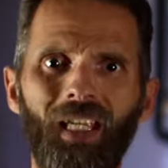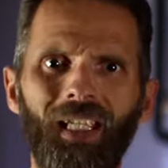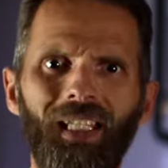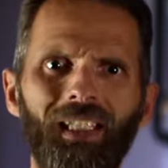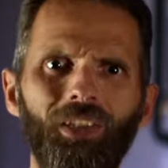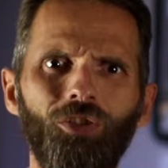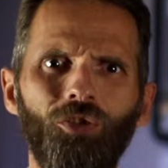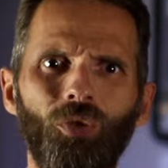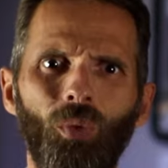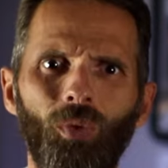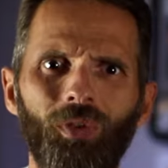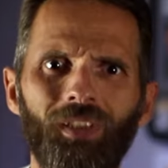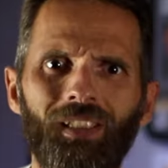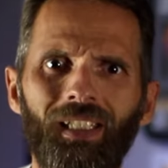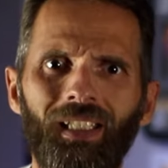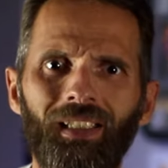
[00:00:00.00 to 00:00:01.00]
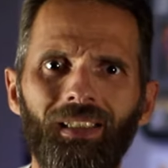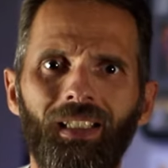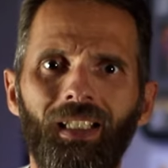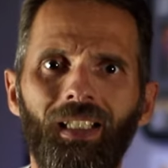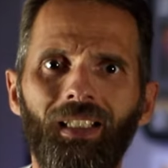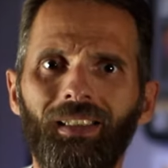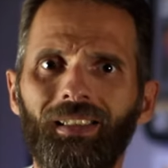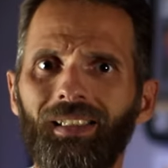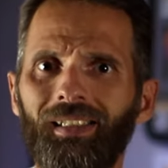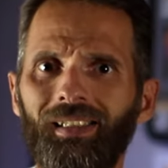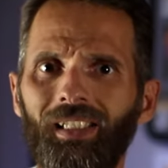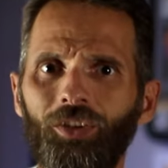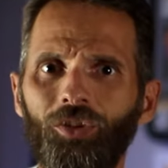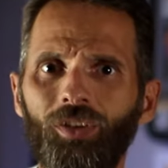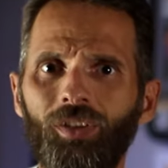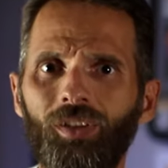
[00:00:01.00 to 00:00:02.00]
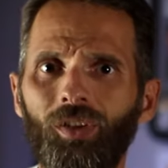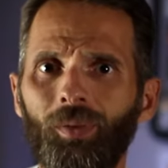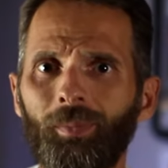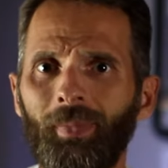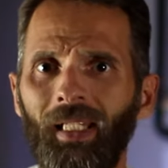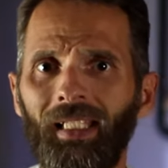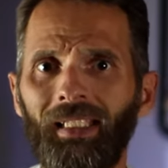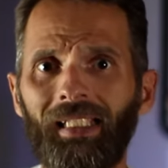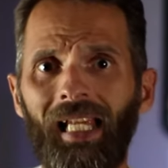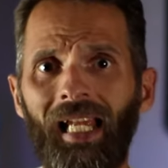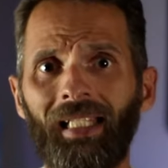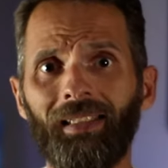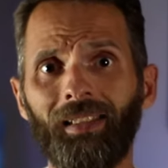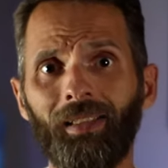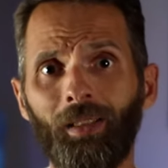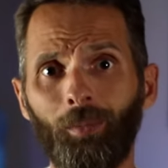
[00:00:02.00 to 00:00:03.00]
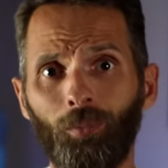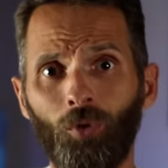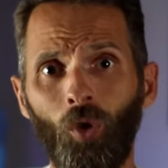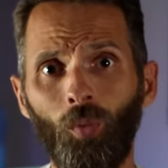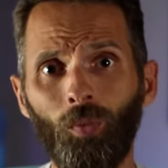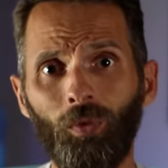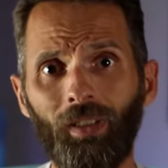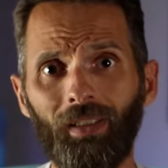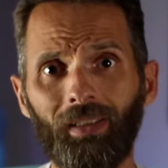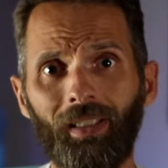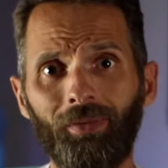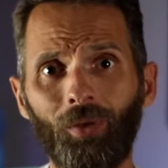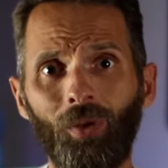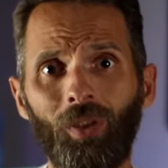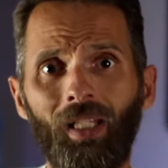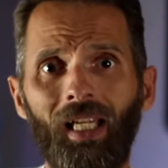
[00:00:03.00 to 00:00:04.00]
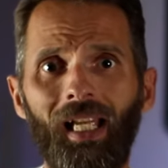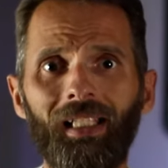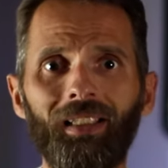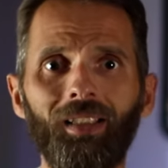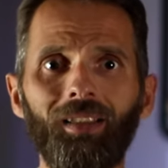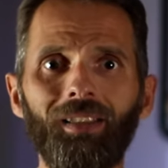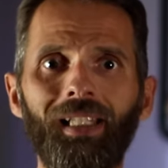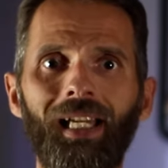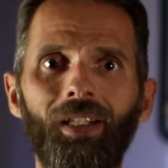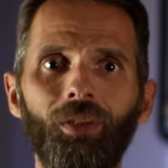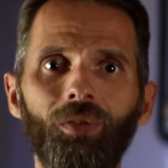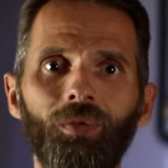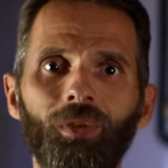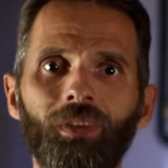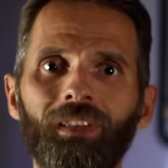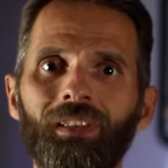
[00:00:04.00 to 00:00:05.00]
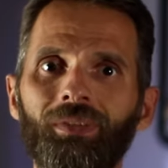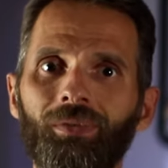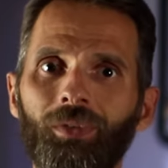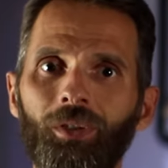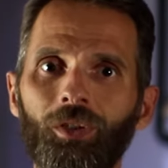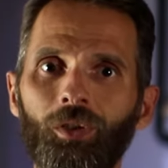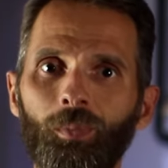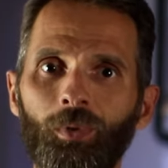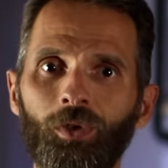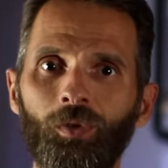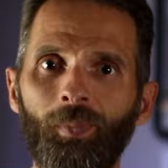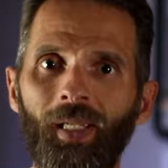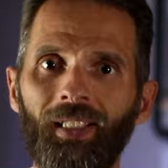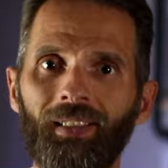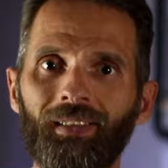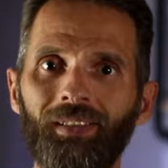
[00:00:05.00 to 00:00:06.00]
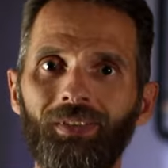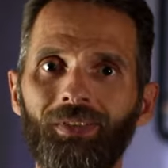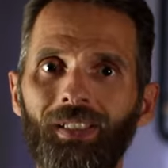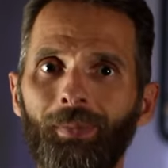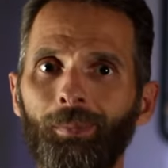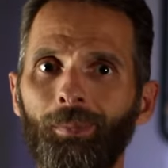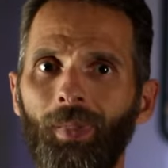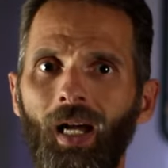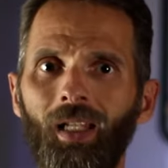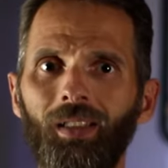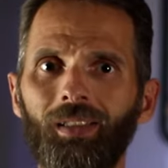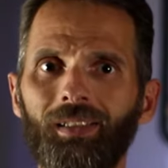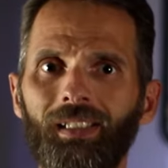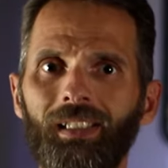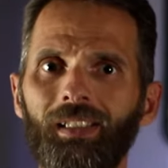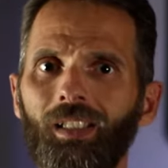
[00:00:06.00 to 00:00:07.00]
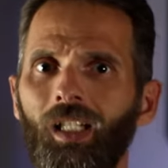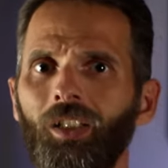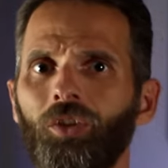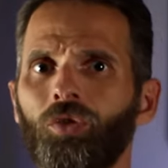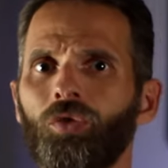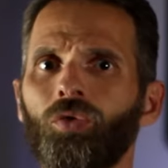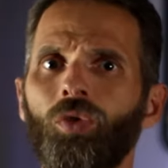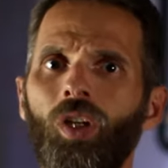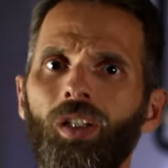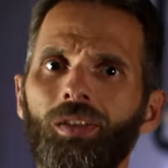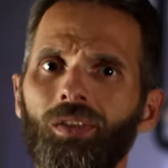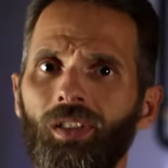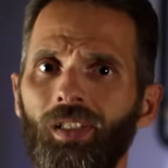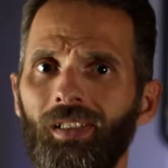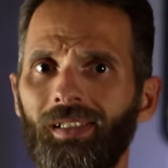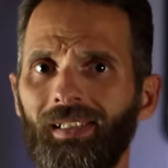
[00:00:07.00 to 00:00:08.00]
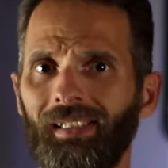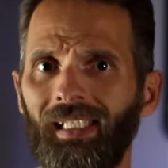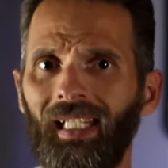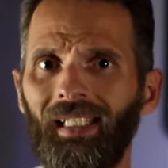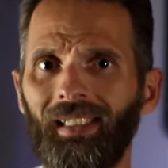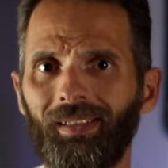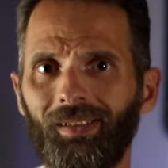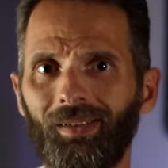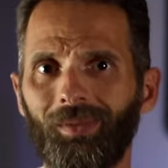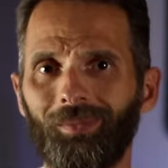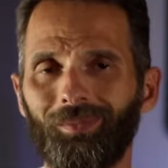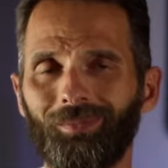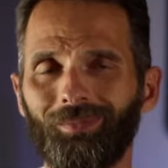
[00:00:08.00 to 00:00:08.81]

It ensures that decisions are made at the appropriate level and allows for diverse perspectives and policies across the states.